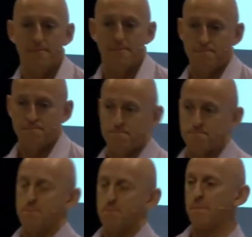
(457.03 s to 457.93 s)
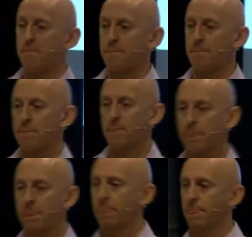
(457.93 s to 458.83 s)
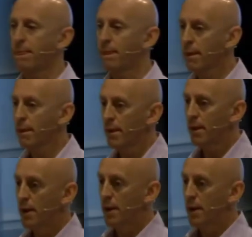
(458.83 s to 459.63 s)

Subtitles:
Nothing is said.